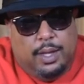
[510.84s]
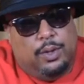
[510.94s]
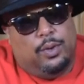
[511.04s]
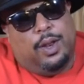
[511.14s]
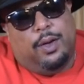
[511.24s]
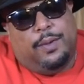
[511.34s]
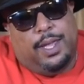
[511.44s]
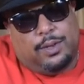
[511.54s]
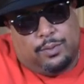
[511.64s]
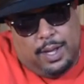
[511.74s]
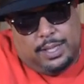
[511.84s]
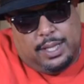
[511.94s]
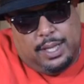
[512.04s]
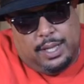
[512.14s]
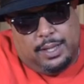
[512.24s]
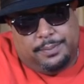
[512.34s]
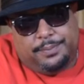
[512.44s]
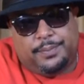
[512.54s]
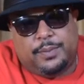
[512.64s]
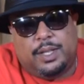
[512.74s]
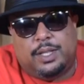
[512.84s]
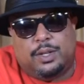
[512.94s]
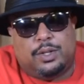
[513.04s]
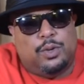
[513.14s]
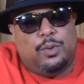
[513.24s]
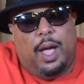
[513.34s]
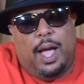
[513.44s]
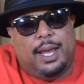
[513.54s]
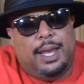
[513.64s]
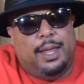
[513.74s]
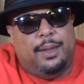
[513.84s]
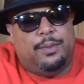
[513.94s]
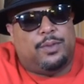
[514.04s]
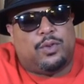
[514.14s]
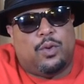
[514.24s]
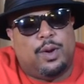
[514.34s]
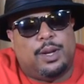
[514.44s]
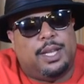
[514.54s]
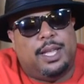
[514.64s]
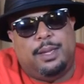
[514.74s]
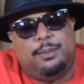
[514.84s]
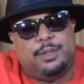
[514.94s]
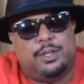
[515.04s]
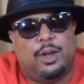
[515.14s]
UNLV is rested. These are two highly scoring teams.